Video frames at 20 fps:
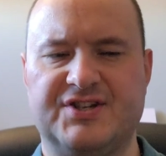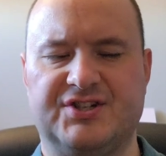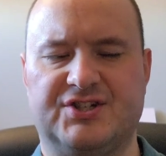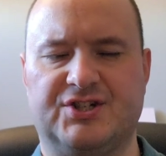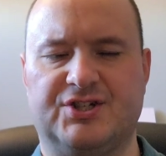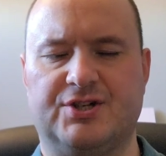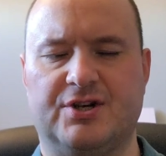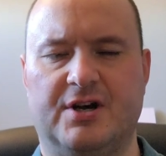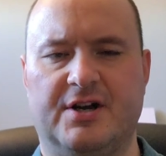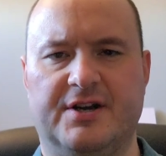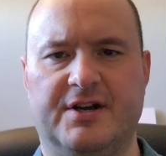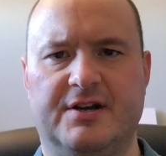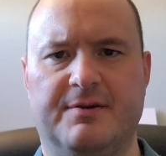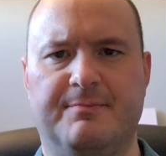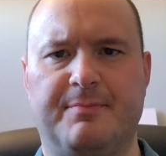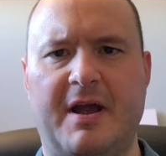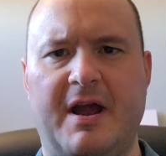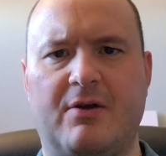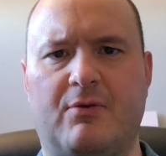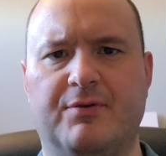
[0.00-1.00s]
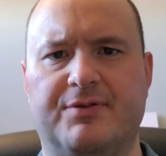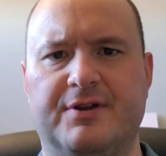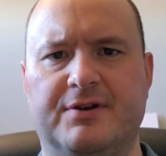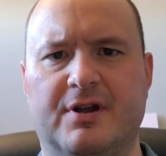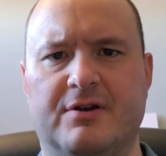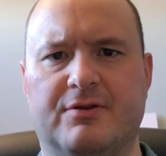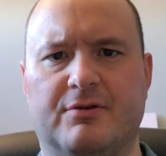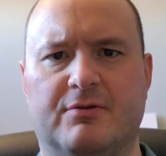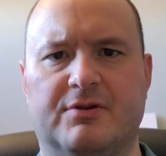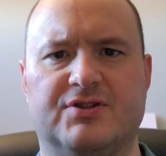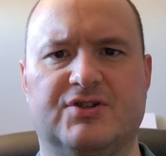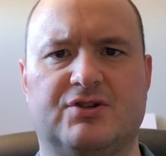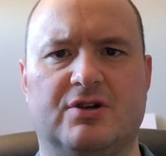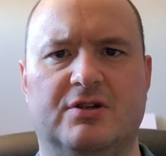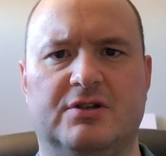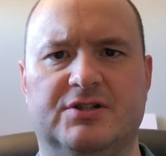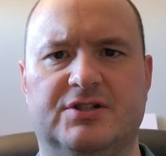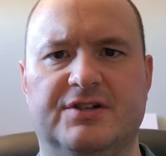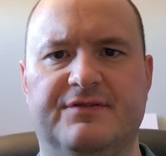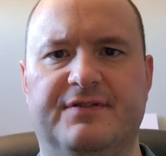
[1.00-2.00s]
this is Shawn and I'm back with another
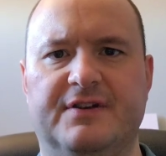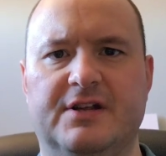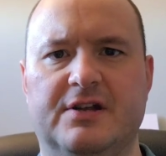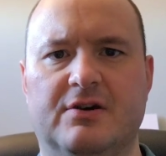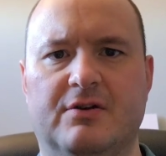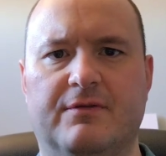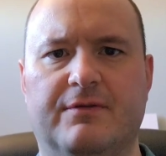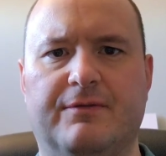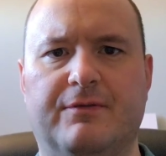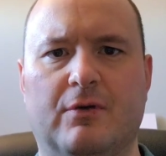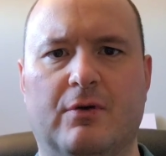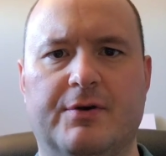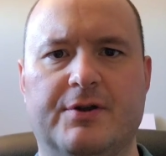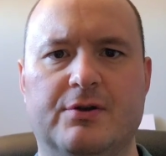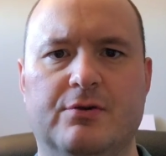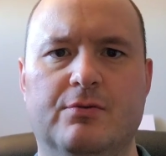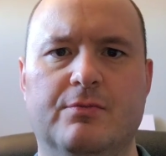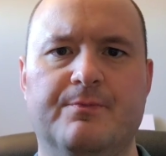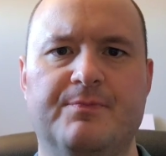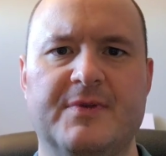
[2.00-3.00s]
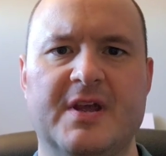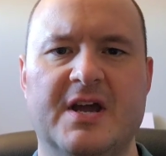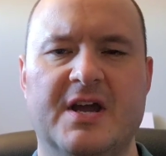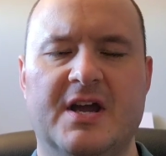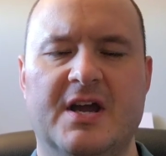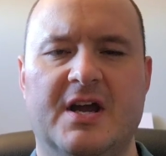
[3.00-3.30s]
astrology video for you.